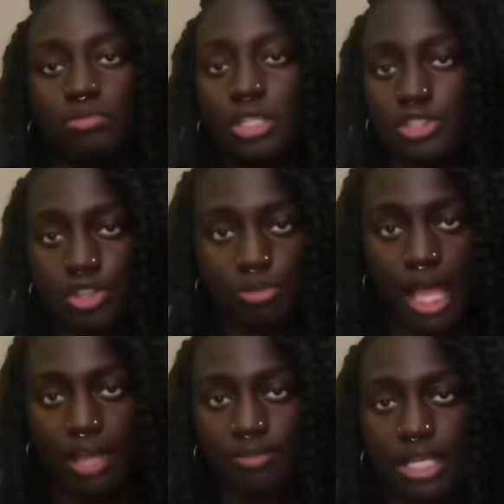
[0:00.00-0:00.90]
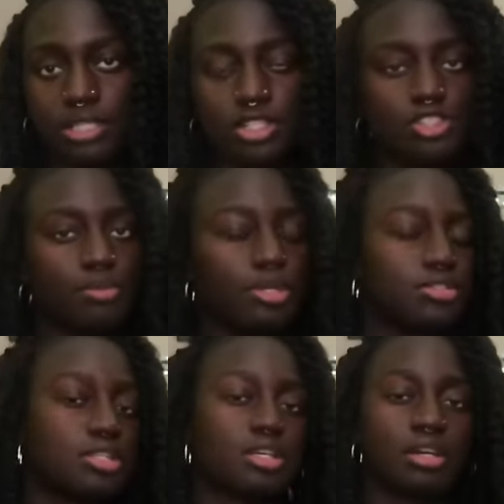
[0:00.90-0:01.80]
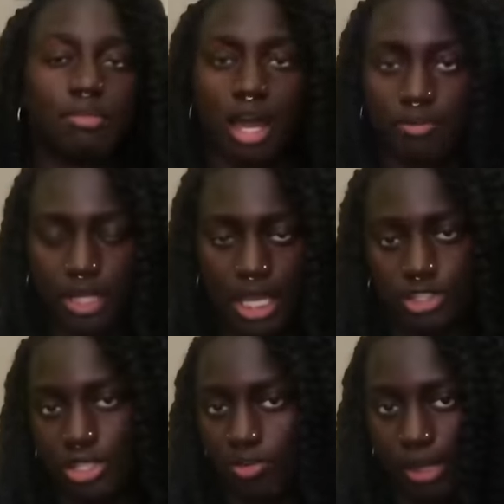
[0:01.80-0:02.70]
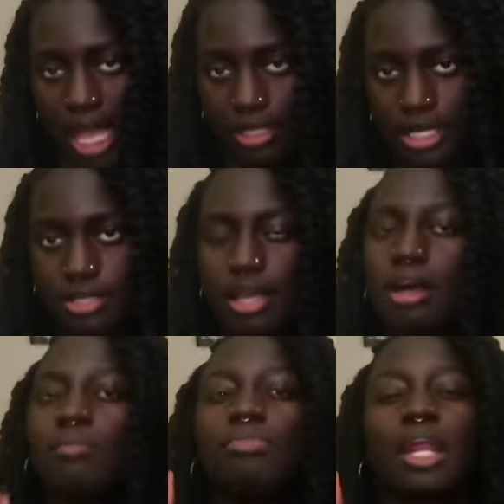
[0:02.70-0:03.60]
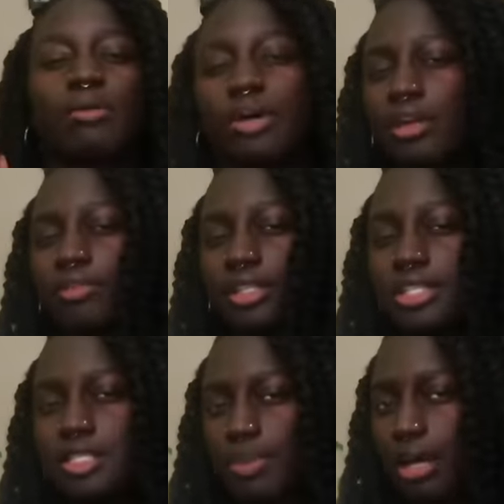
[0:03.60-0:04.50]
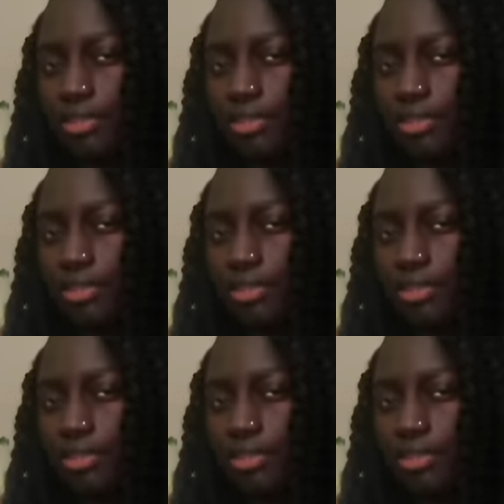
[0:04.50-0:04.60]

digital blackface contributes to the commodification of Blackness. But I want to really spell